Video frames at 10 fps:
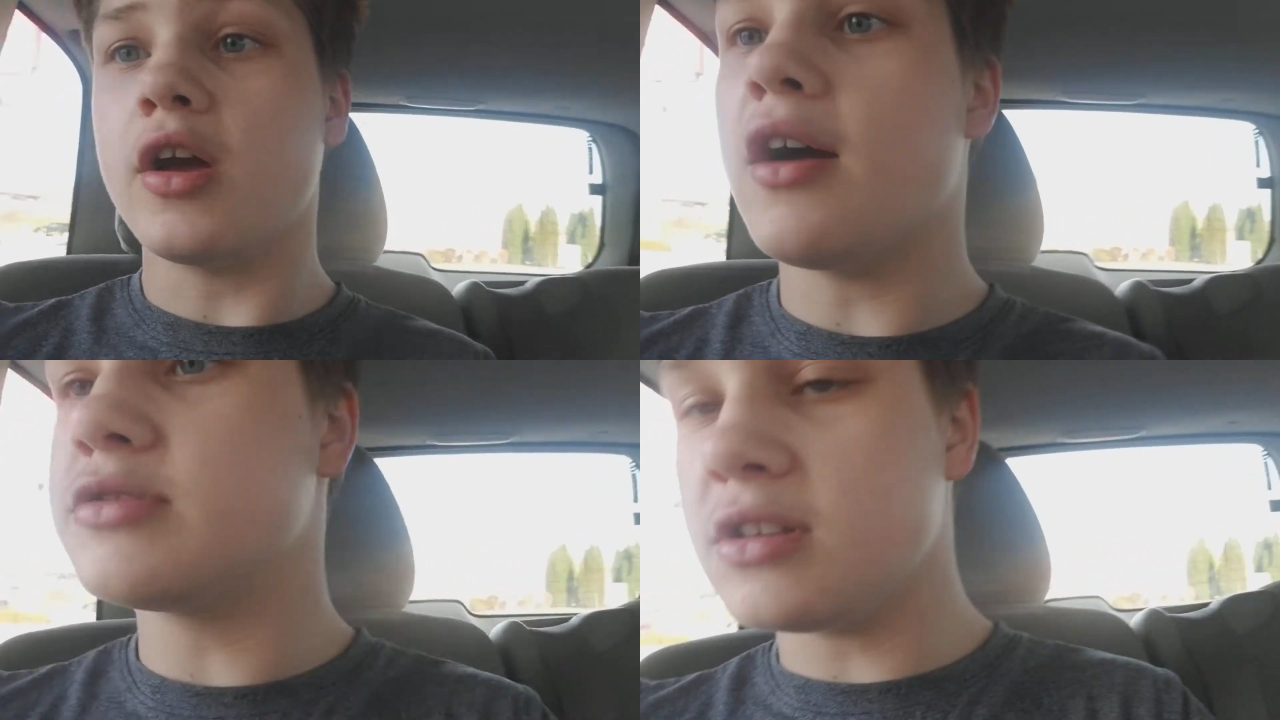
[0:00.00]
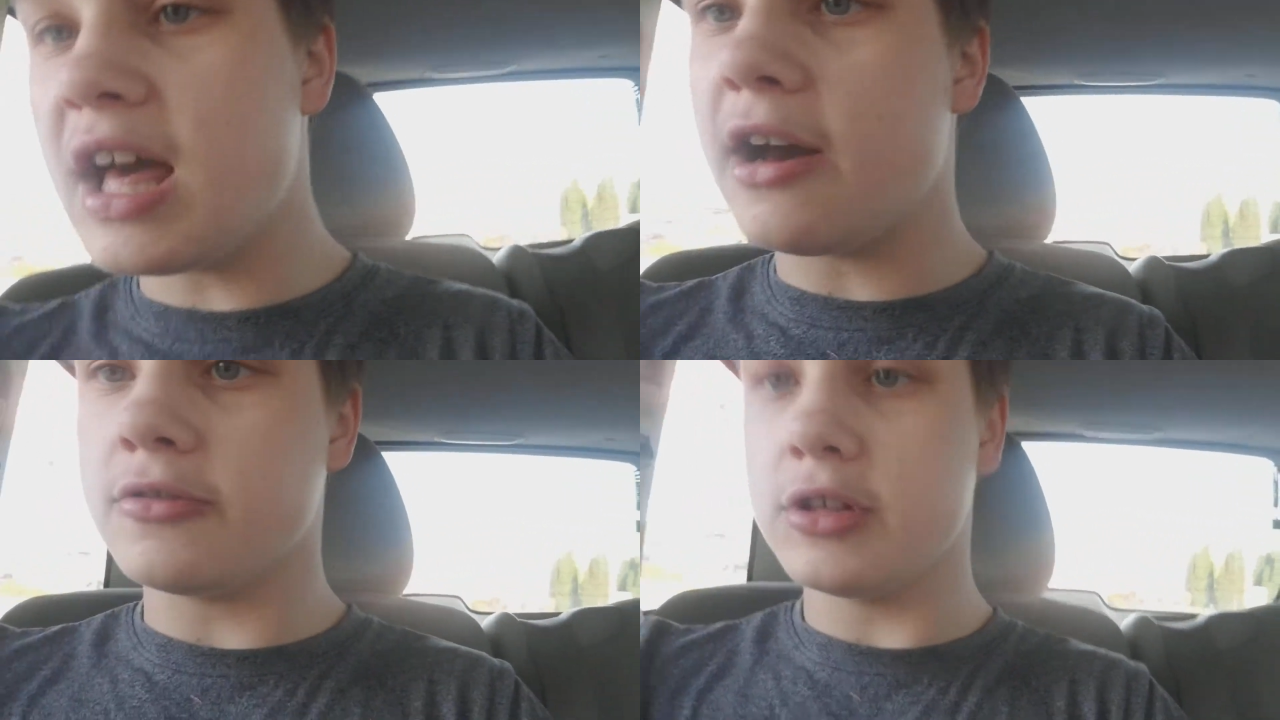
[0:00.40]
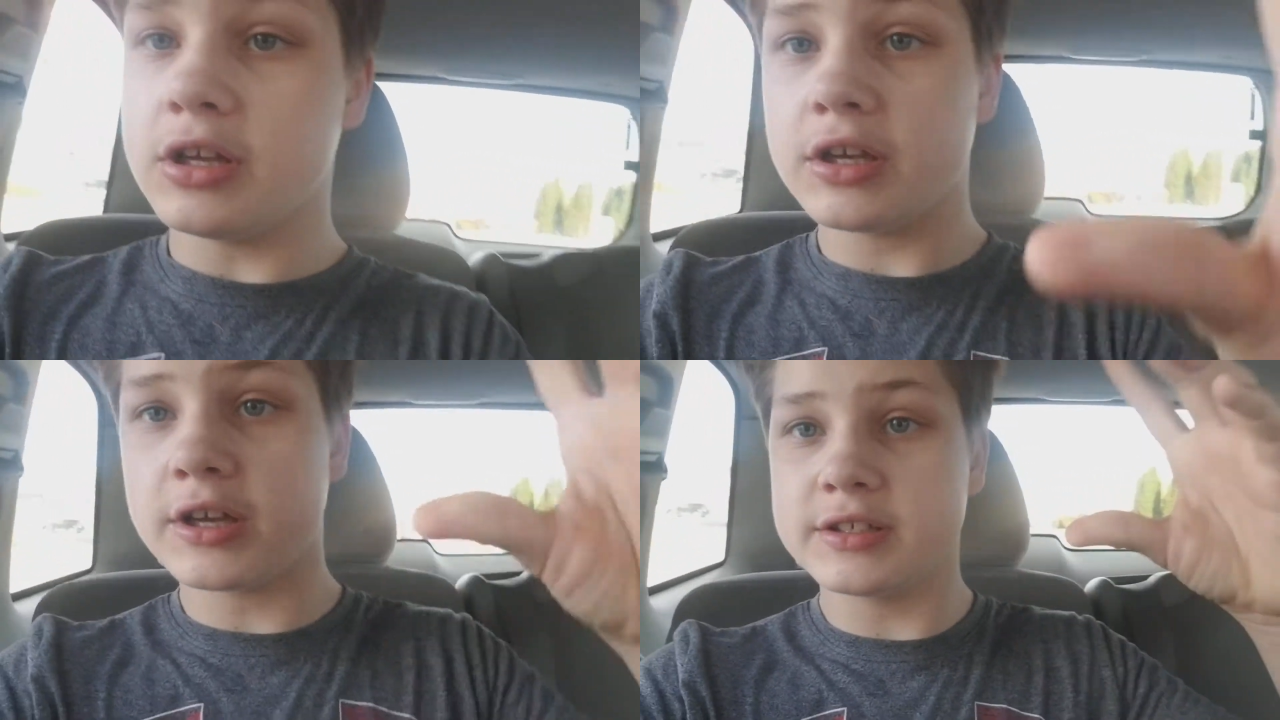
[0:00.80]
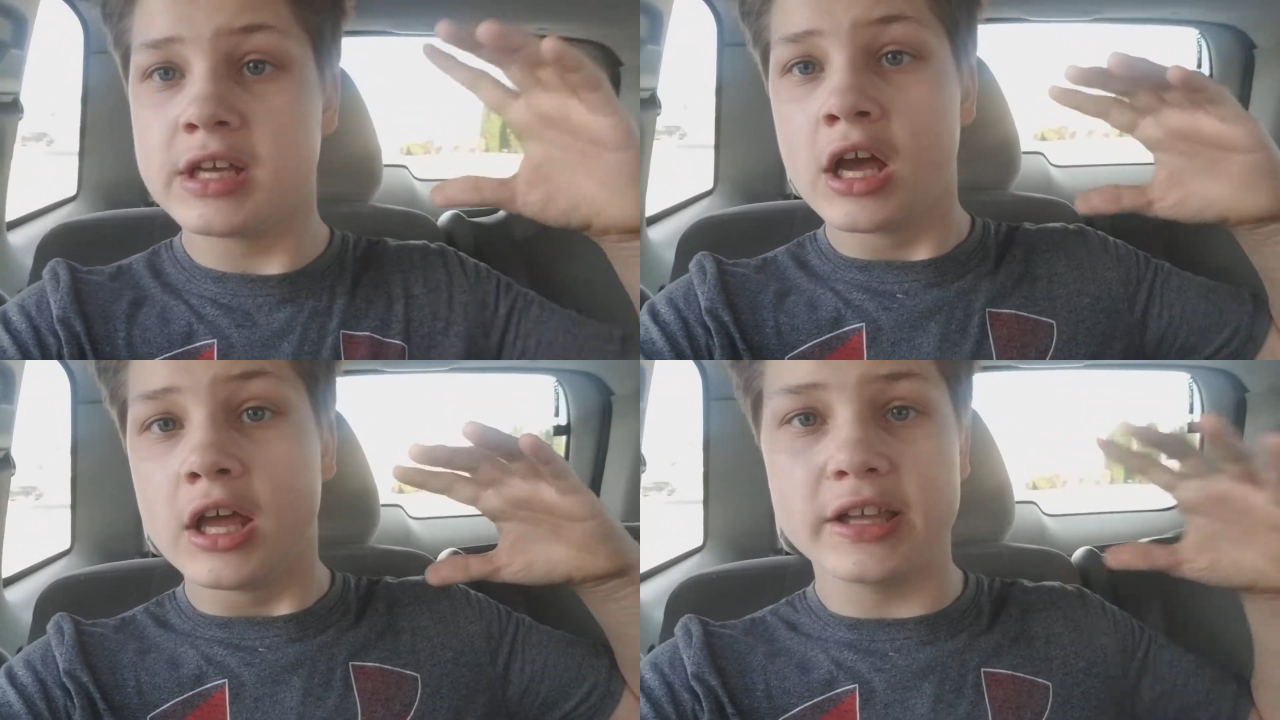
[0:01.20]
I was allowed because
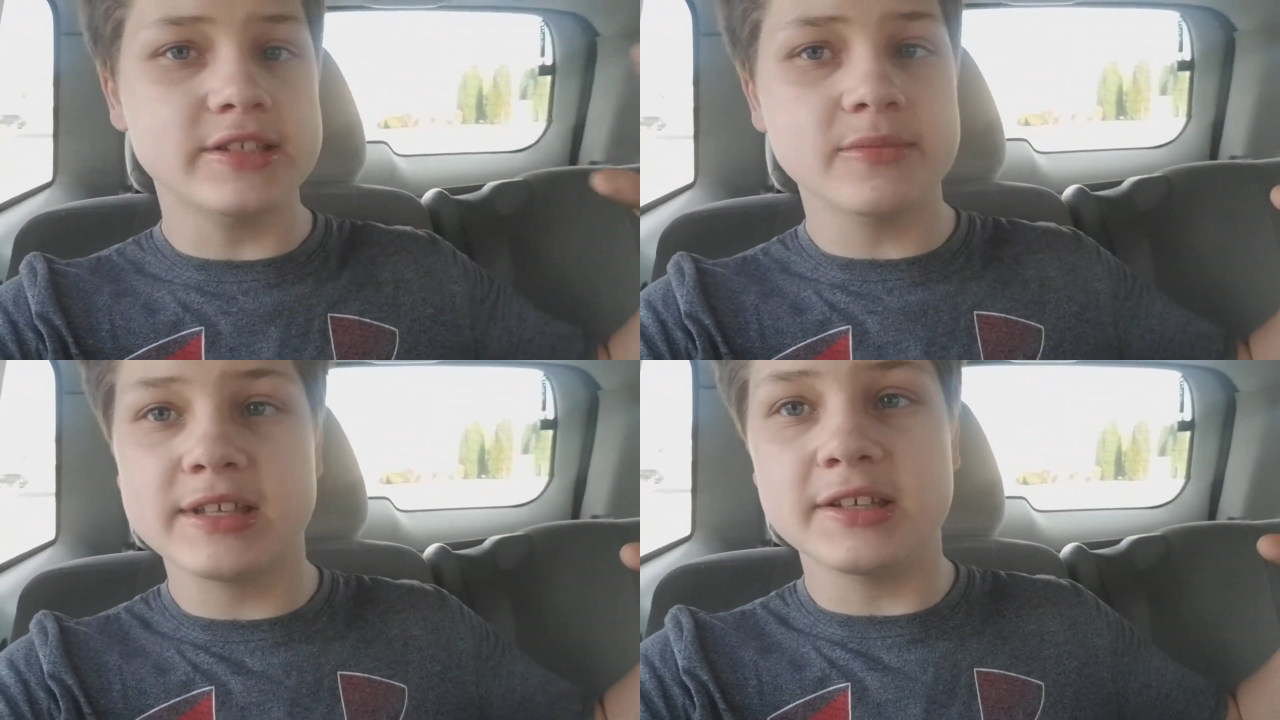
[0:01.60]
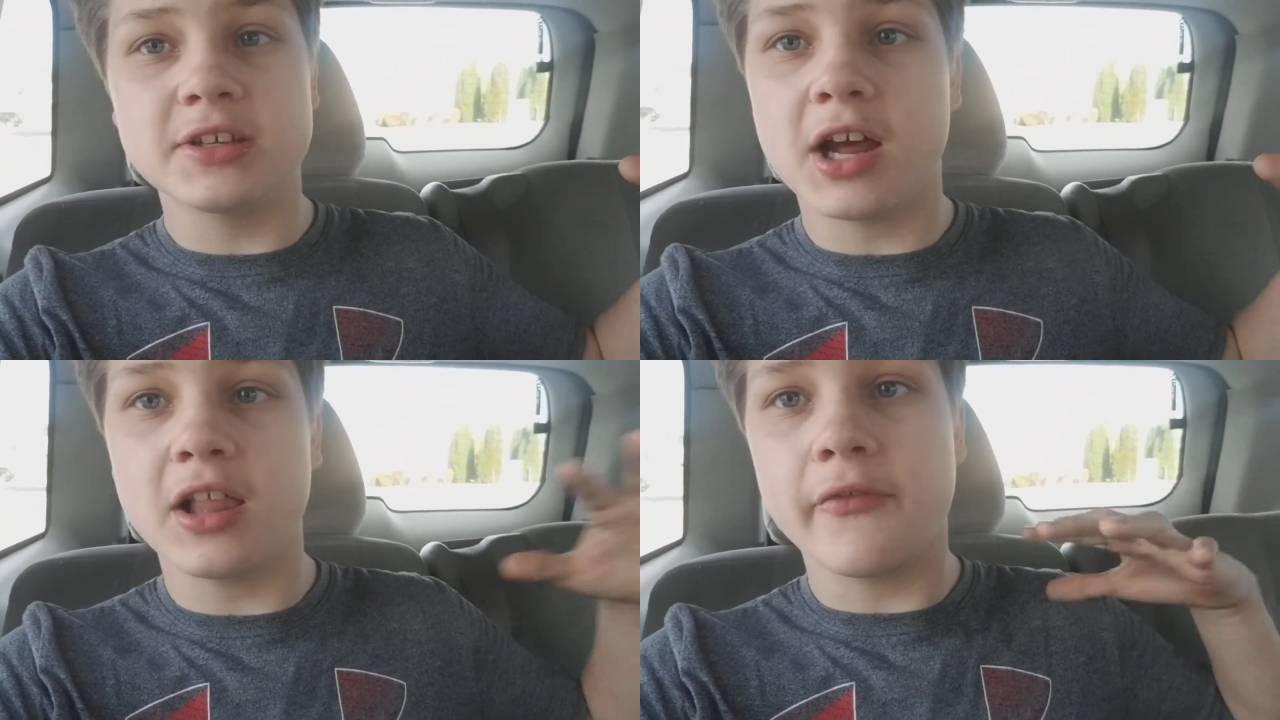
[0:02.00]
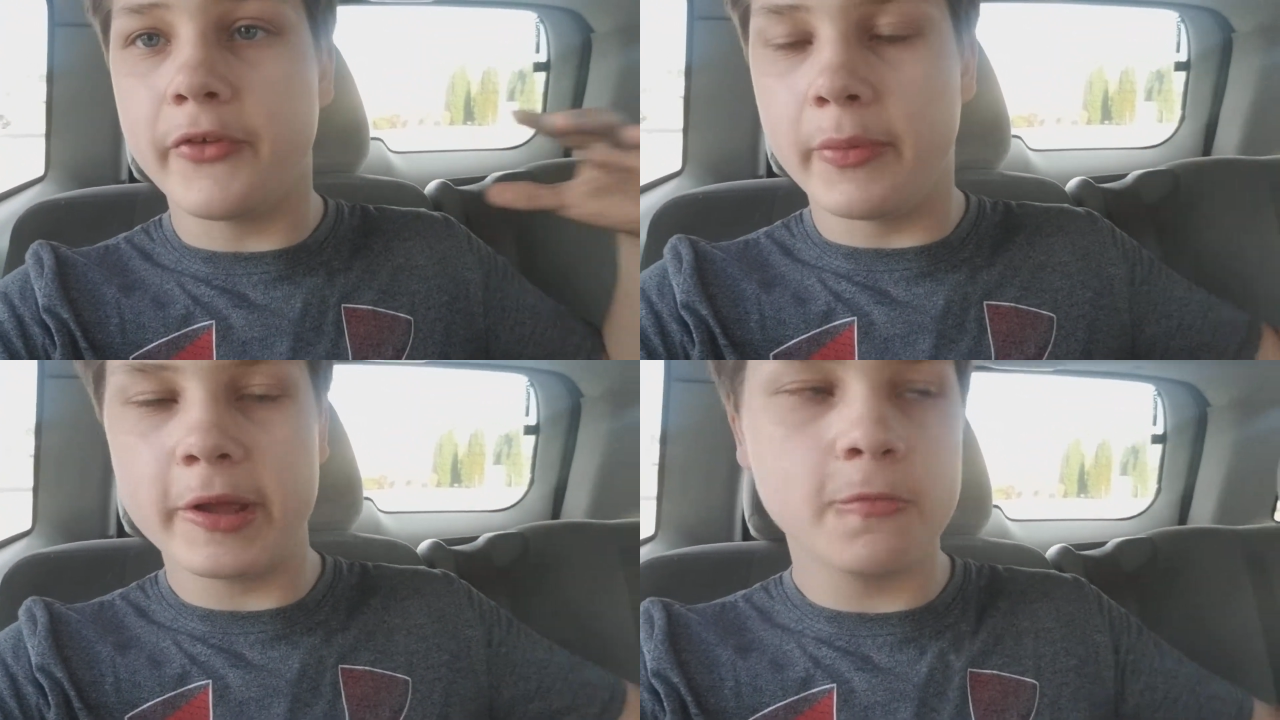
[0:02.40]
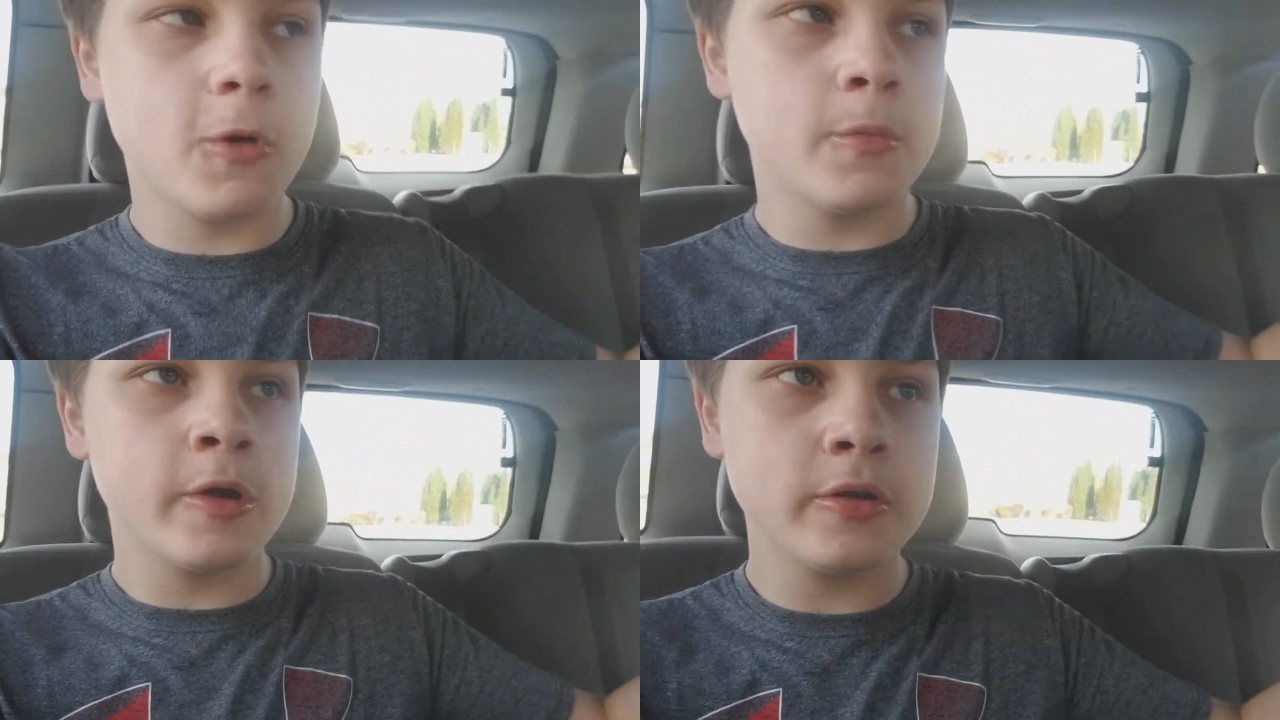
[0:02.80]
in some states you're not allowed filming in
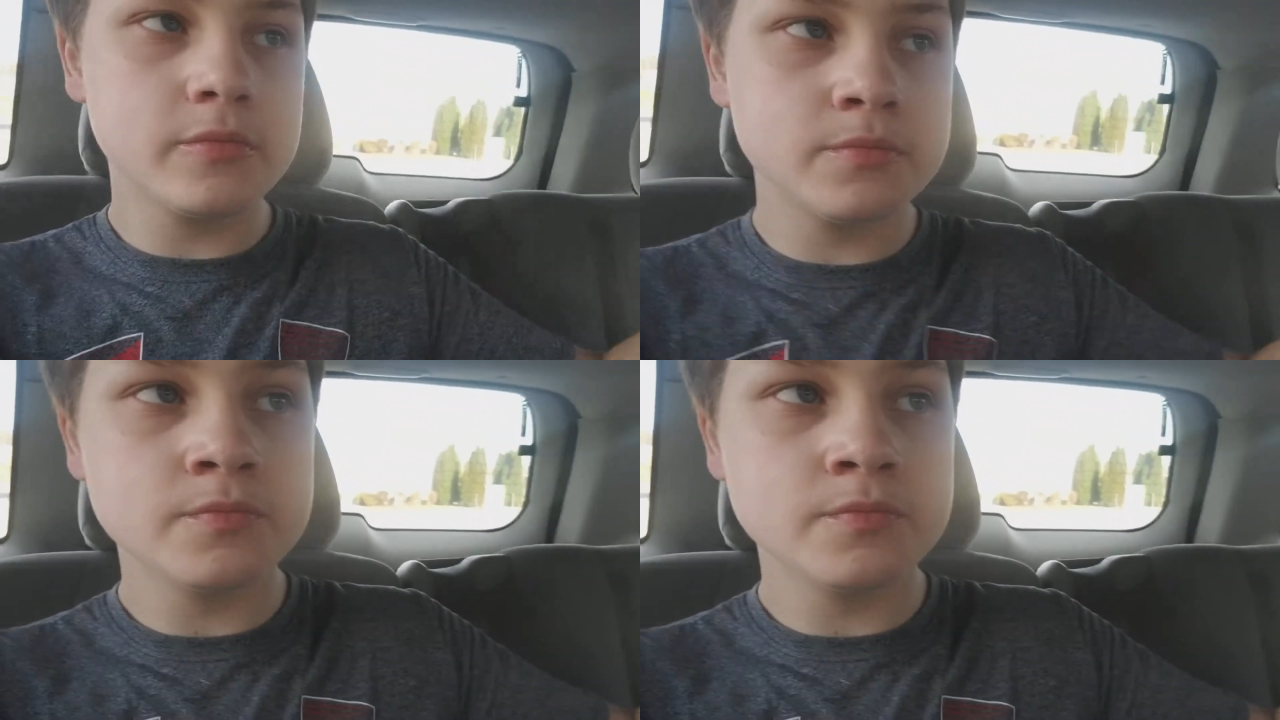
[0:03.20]
Walmart.